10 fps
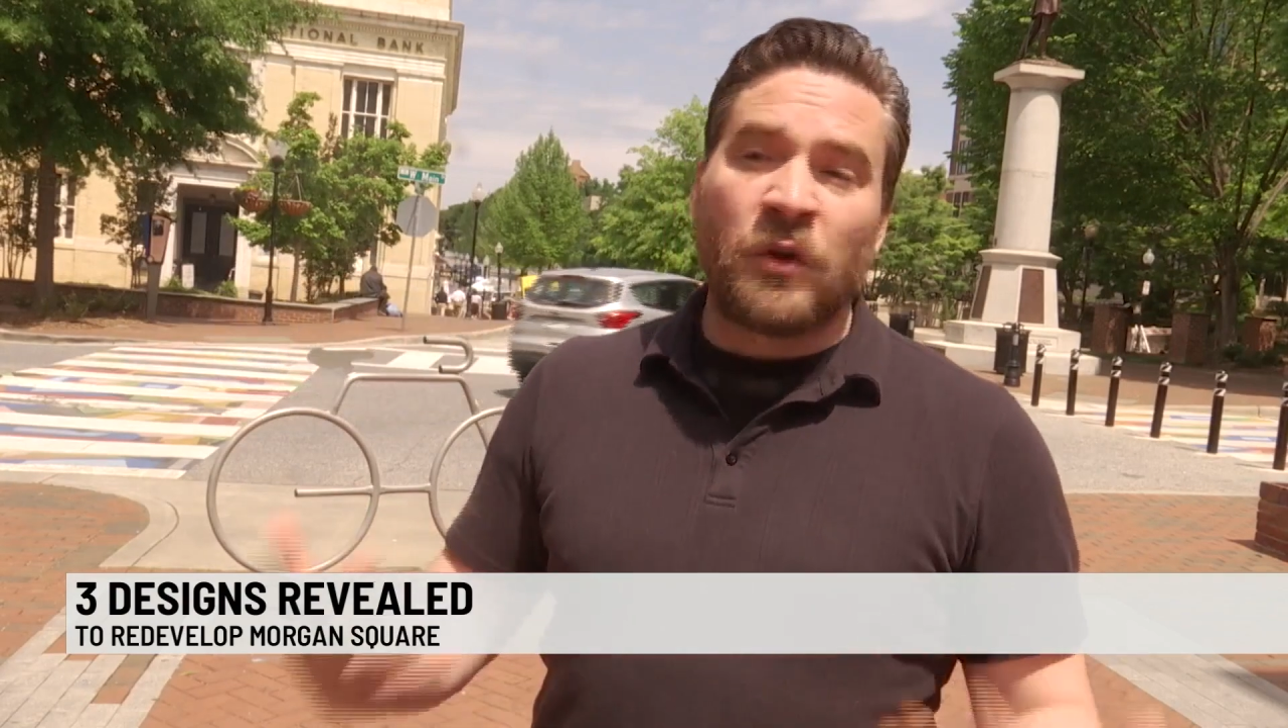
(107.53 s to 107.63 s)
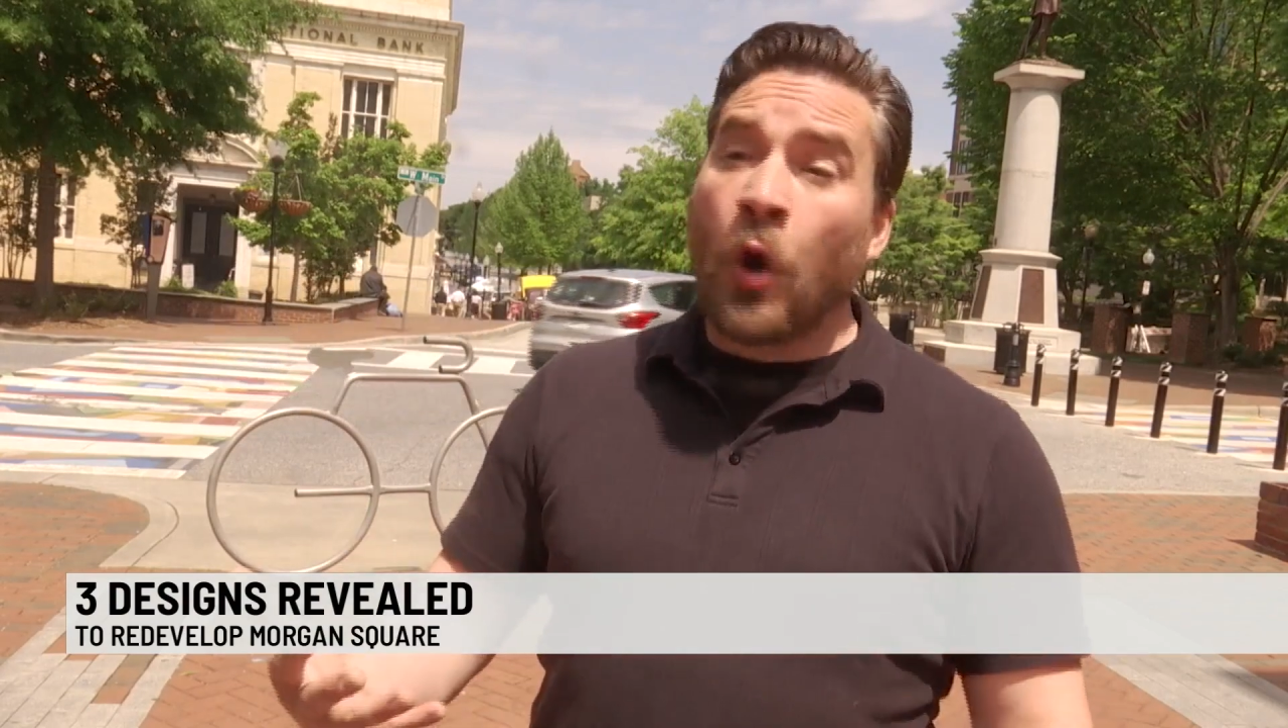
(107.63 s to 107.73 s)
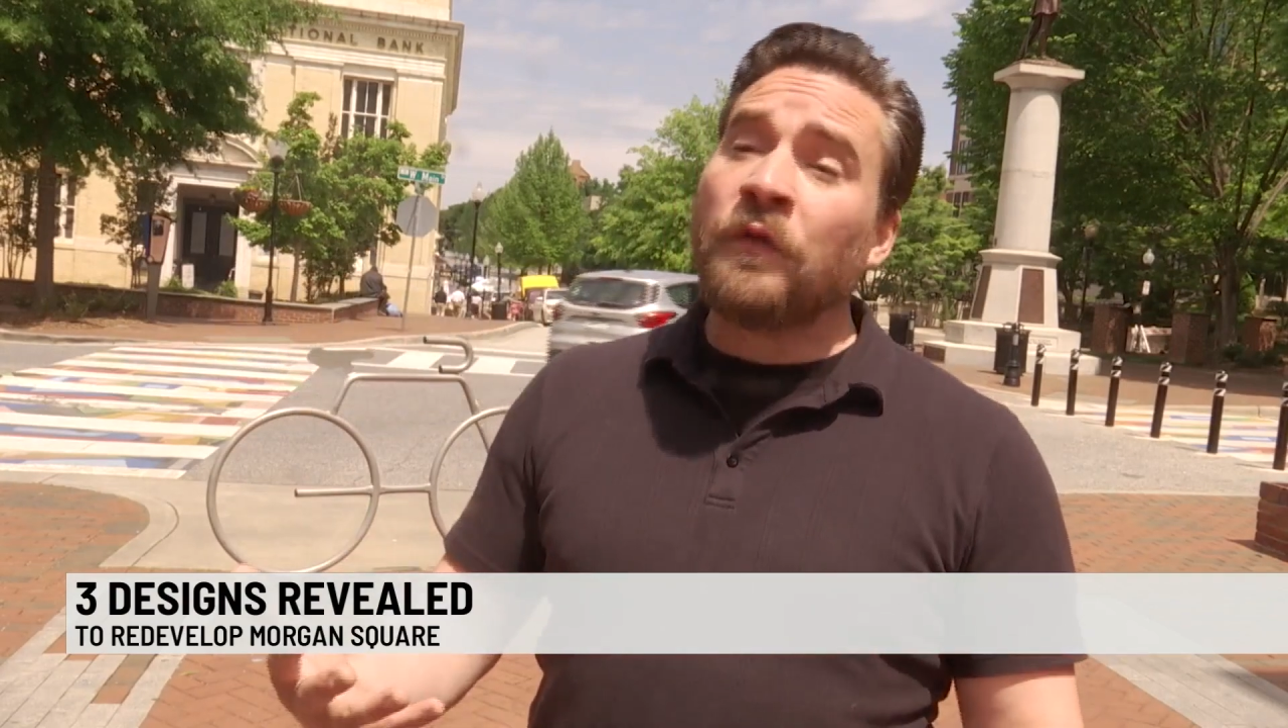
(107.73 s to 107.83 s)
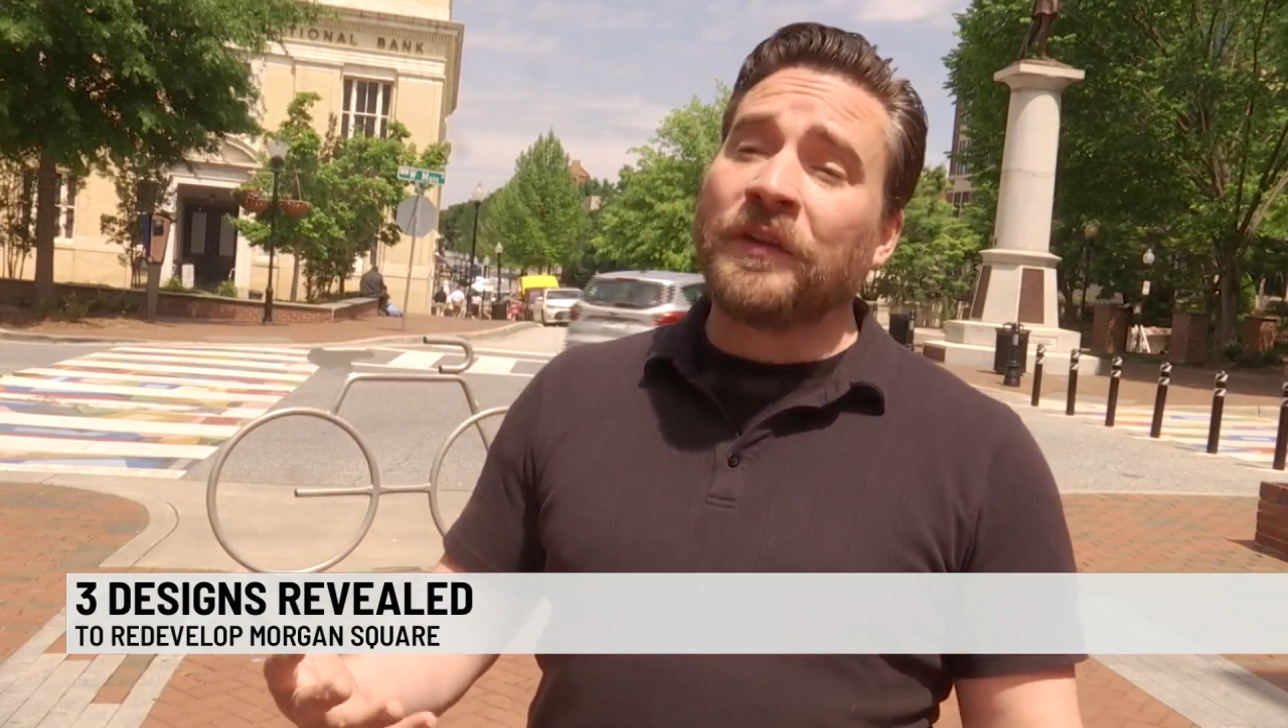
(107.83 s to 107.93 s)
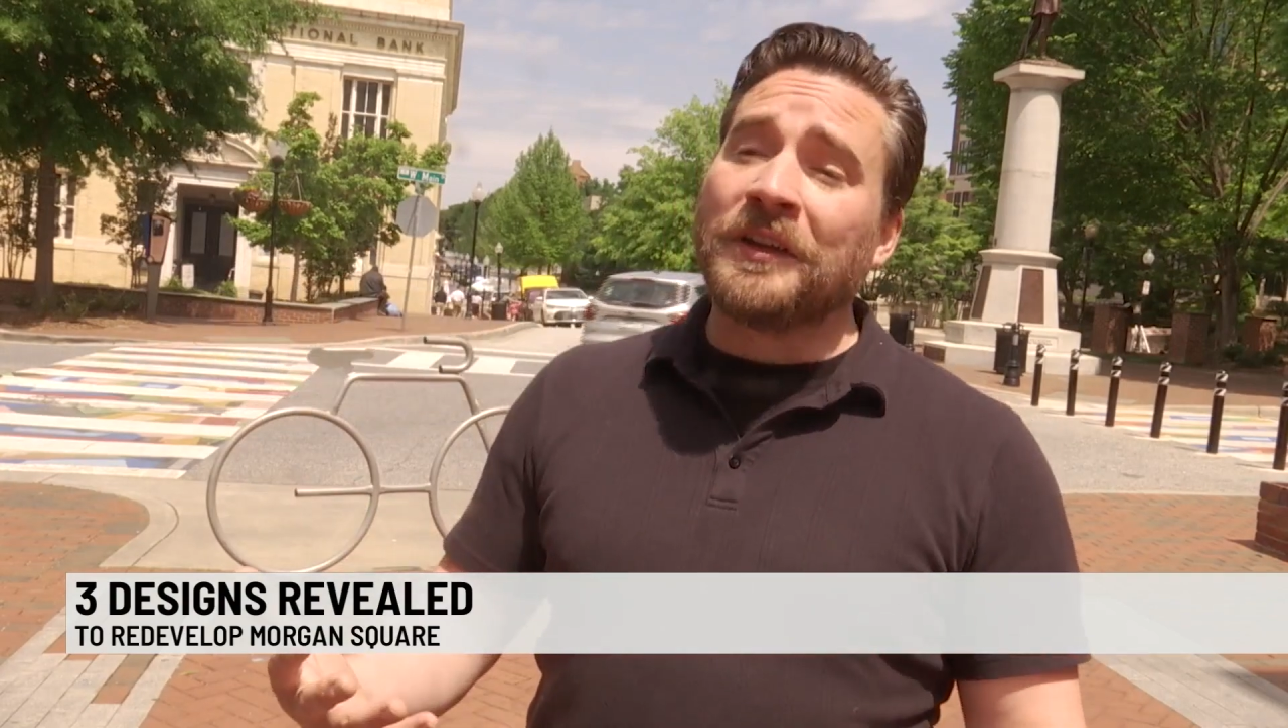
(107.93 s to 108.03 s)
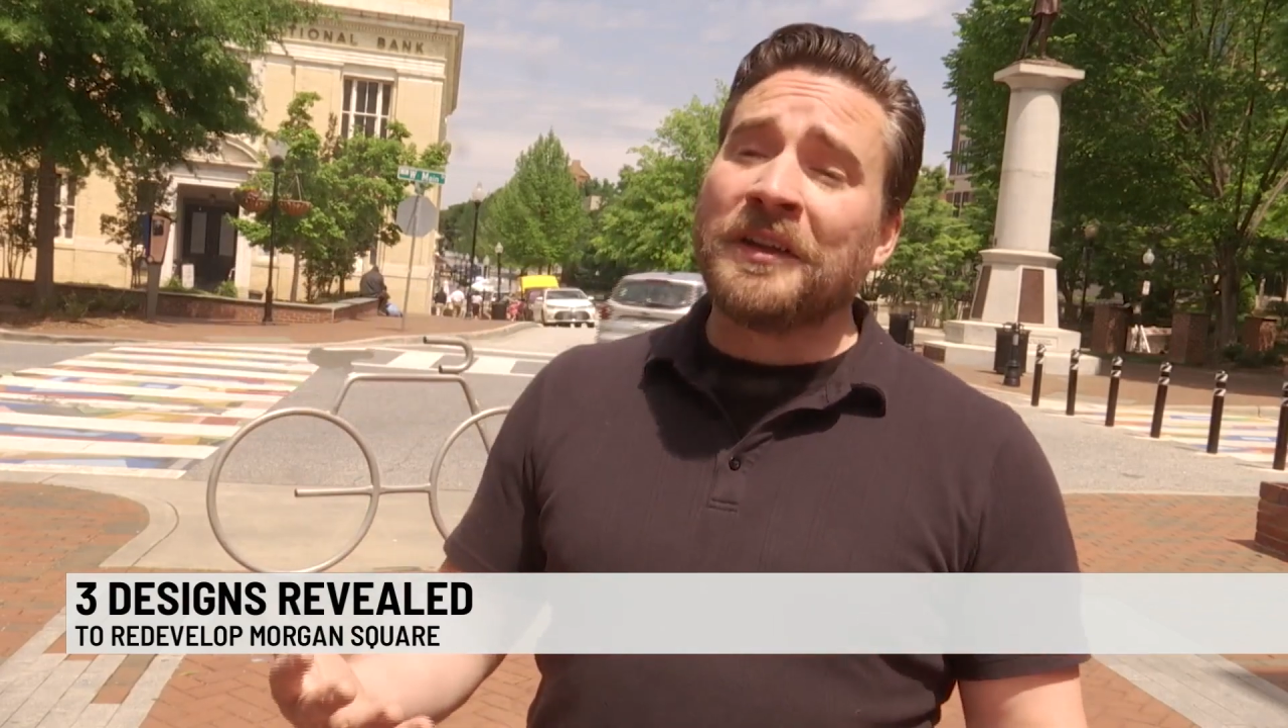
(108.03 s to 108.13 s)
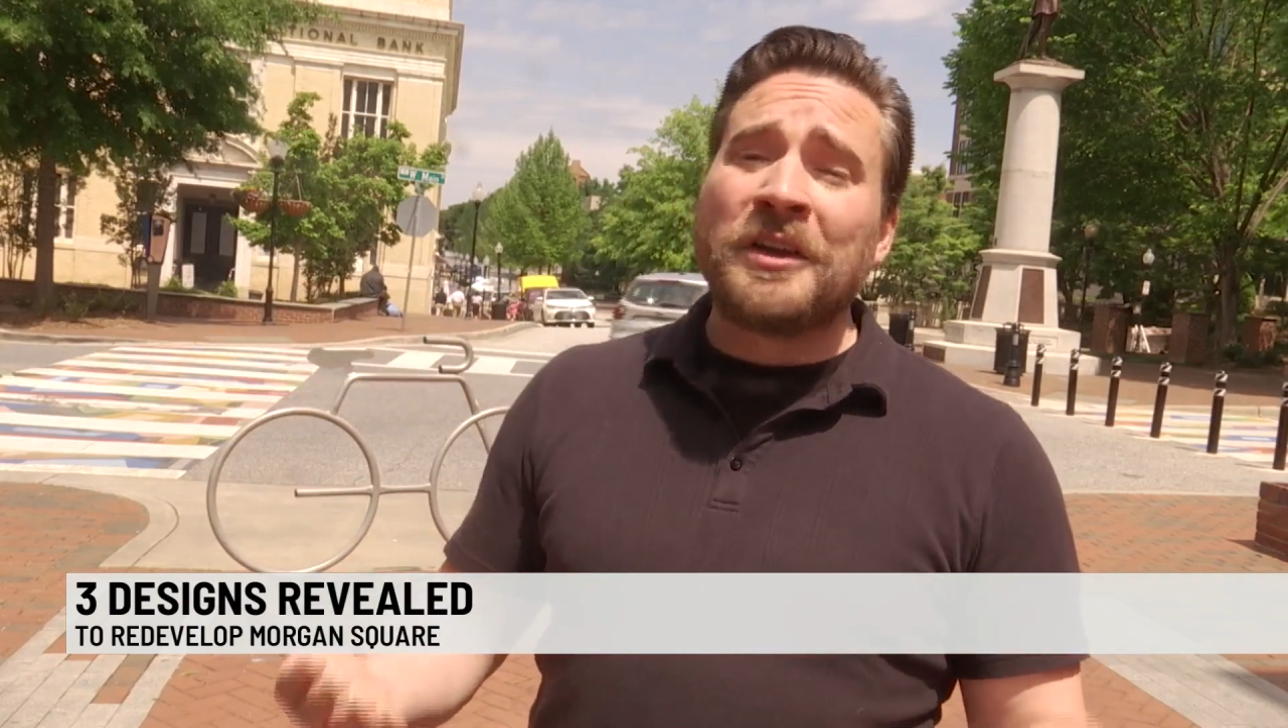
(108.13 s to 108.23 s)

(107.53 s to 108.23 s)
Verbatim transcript: COVID.